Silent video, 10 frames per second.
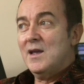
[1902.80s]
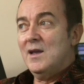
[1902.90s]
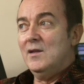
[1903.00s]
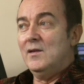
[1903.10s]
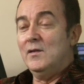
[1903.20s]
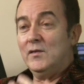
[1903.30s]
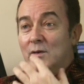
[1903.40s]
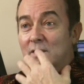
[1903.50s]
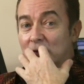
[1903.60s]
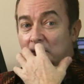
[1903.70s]
And, and
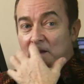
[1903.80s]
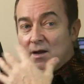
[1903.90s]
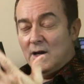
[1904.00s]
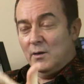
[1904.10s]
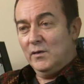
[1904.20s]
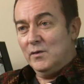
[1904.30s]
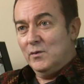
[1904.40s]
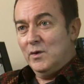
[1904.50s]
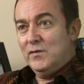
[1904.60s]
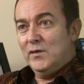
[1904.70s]
so I did. I was on
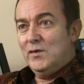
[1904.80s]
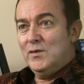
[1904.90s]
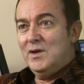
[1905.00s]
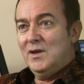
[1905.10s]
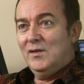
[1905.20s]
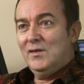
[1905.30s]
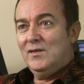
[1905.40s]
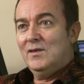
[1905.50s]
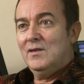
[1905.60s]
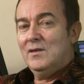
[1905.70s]
the road for two
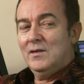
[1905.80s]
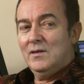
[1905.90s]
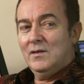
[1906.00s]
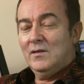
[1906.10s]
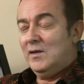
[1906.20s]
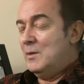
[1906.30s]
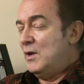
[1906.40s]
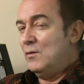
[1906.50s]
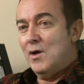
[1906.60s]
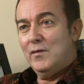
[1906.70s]
years,
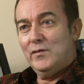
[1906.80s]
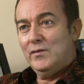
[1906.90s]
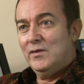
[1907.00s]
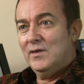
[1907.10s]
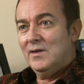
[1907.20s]
sleeping rough.